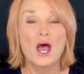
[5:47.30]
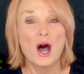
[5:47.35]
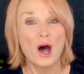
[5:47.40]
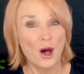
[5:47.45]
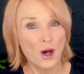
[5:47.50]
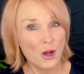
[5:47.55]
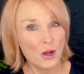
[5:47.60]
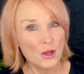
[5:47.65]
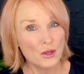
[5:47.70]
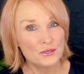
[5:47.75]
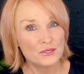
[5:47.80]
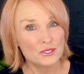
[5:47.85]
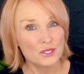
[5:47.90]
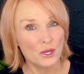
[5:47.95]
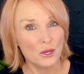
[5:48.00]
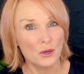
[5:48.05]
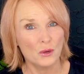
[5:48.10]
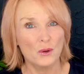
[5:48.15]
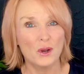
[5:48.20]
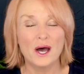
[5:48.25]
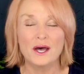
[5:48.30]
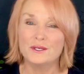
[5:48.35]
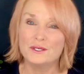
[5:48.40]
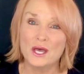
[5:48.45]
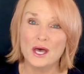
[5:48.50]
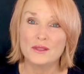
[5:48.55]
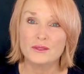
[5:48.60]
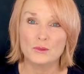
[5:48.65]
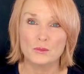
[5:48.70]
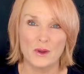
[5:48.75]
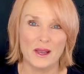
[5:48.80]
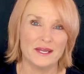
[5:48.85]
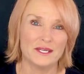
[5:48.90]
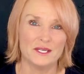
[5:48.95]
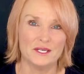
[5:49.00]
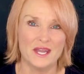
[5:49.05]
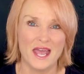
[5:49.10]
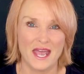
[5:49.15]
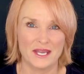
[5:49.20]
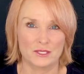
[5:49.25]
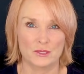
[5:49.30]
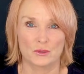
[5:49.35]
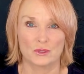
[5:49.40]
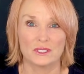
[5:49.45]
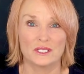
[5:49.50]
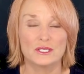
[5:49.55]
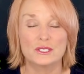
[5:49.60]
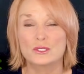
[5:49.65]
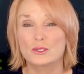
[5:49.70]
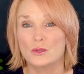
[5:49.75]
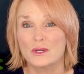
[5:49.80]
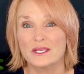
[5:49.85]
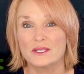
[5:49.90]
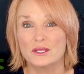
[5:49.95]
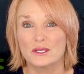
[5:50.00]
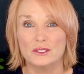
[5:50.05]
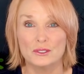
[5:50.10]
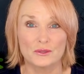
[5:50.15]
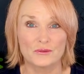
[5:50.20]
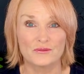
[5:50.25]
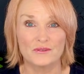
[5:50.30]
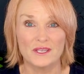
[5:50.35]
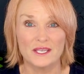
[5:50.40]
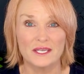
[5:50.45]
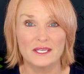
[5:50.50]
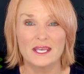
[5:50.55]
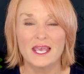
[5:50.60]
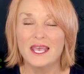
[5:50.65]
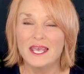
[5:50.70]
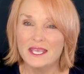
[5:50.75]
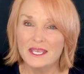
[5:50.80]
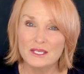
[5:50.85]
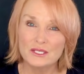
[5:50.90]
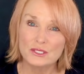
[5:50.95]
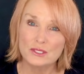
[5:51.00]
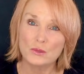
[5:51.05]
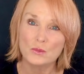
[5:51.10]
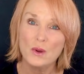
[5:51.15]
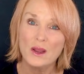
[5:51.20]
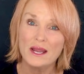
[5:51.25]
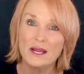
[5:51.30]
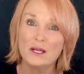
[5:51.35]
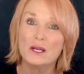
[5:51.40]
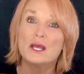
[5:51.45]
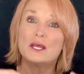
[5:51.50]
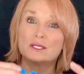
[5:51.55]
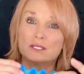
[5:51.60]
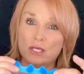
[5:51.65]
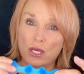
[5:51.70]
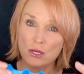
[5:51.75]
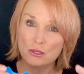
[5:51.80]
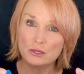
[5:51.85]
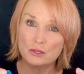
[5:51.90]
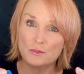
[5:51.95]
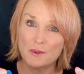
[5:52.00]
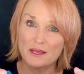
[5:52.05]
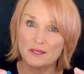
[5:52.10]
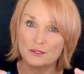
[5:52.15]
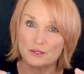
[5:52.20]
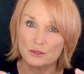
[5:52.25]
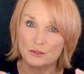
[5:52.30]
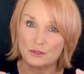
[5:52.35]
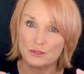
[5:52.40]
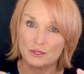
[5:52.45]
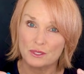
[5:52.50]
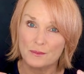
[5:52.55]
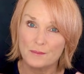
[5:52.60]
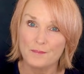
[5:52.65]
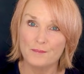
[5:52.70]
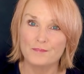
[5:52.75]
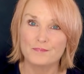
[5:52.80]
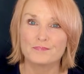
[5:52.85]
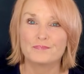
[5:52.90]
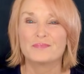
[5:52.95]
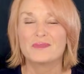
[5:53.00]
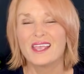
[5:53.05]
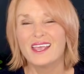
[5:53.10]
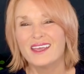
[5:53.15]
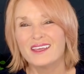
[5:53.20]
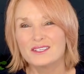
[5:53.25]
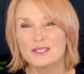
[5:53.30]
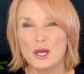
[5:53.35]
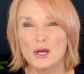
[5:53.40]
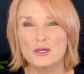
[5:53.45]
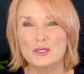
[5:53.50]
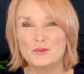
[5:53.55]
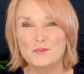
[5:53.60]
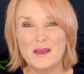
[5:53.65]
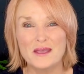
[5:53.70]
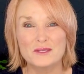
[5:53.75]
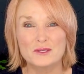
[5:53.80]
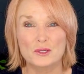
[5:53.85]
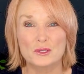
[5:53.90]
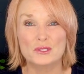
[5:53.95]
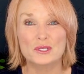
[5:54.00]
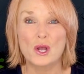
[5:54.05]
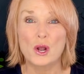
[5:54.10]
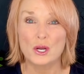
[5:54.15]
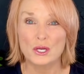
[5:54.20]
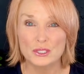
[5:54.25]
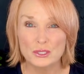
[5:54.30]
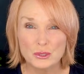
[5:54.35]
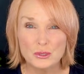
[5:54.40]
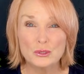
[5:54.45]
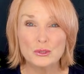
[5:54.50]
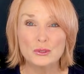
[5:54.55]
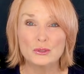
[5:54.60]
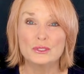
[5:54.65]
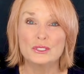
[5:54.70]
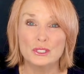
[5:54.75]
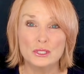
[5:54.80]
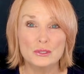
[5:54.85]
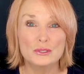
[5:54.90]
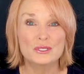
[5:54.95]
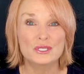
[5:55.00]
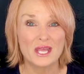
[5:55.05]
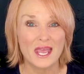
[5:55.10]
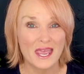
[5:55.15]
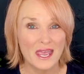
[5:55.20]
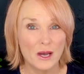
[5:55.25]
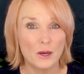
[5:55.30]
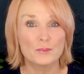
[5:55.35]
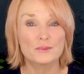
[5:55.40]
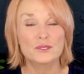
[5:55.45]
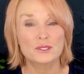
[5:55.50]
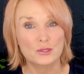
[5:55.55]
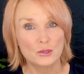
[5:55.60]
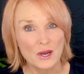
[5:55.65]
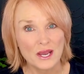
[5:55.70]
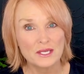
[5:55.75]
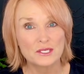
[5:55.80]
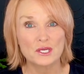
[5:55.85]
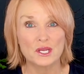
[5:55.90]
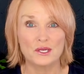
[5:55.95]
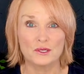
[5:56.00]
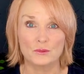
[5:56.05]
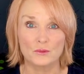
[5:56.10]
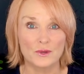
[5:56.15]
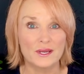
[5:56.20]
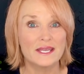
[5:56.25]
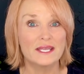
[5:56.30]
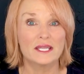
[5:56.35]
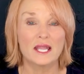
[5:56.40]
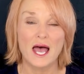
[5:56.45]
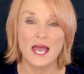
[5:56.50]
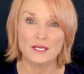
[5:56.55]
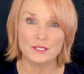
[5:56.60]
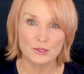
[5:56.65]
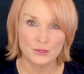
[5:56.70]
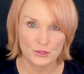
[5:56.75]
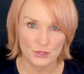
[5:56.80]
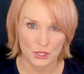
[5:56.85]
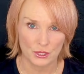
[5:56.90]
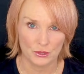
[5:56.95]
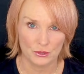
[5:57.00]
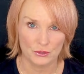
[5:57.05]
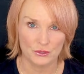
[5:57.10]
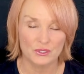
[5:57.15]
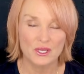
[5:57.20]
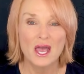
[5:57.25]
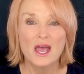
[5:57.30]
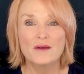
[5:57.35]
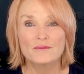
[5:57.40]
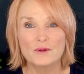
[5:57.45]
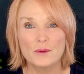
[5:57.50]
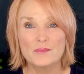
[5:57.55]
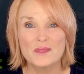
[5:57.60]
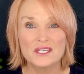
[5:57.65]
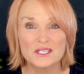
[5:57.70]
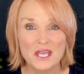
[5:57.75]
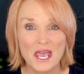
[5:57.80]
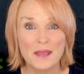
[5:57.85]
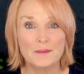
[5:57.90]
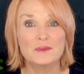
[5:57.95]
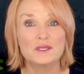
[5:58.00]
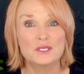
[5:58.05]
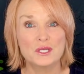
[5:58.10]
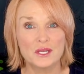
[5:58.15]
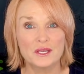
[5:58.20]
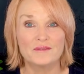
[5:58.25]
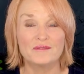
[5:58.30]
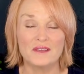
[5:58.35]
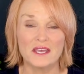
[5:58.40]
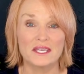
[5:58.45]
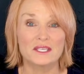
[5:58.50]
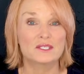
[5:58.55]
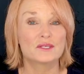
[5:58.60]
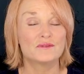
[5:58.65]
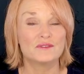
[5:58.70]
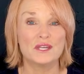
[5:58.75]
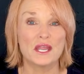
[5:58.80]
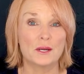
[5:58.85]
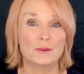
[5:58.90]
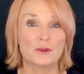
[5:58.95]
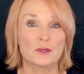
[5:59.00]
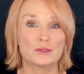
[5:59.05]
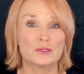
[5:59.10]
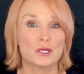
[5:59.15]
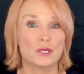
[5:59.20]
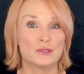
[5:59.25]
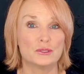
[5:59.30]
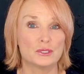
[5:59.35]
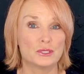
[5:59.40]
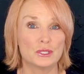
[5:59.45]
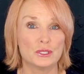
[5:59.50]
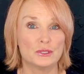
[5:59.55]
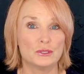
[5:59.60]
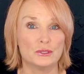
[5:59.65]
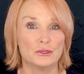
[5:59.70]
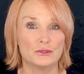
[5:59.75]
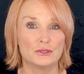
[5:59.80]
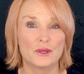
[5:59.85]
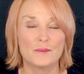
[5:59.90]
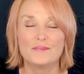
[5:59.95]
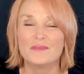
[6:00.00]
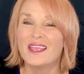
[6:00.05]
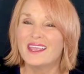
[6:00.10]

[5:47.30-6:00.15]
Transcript: Also, another way to naturally strengthen your feet is to wear toe spacers. Toe spacers are a tool used to help stretch and realign your toes from the damaging effects of narrow-toe shoes.